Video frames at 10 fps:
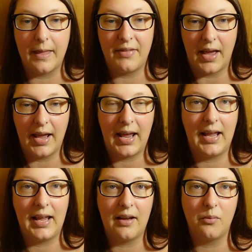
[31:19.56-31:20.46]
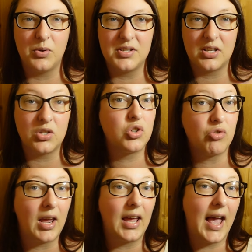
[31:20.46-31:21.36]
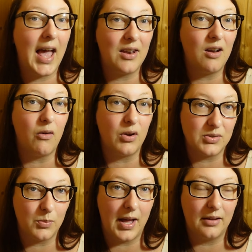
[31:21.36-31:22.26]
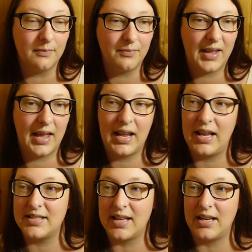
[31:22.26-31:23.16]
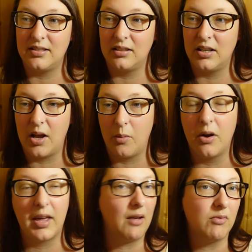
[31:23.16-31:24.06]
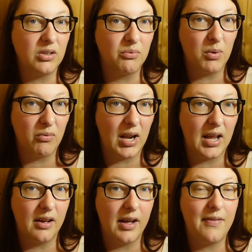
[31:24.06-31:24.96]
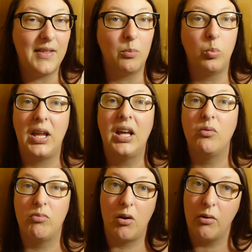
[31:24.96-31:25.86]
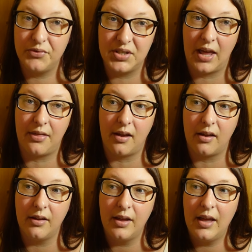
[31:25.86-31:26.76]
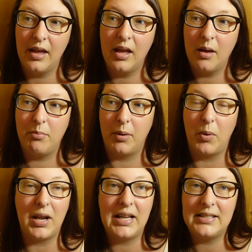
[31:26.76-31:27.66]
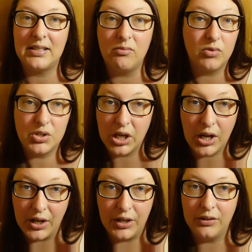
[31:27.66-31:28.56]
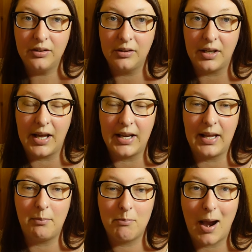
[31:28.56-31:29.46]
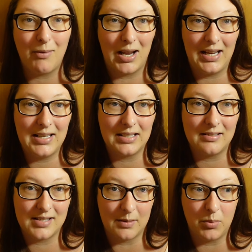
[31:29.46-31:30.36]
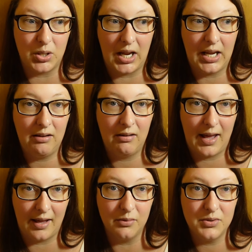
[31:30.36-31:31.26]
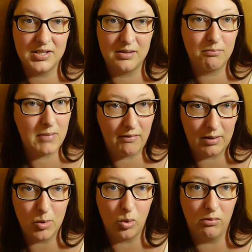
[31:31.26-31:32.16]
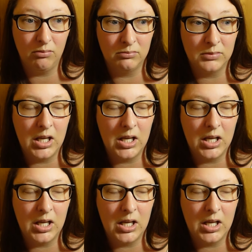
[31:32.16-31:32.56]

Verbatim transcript: that he was stringing Anne along as well, and he said, you know, I'll get rid of Maria and then we can run off together. But when he didn't return and he married somebody else, Mary Moore,